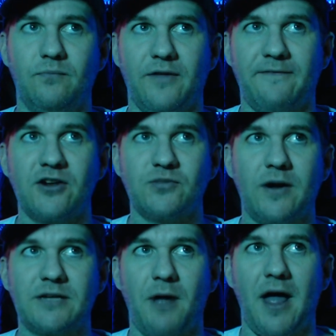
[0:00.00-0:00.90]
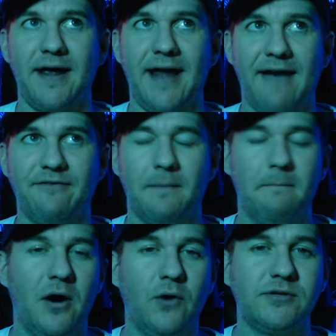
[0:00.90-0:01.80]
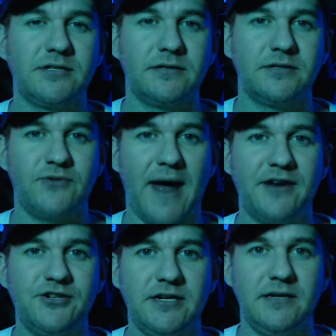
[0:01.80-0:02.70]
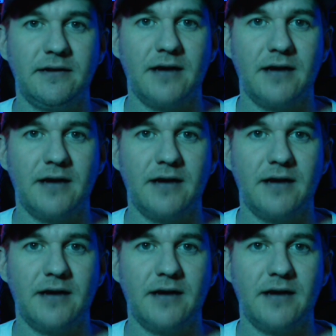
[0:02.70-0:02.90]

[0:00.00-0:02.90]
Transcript: the first one is probably going to have the most strategy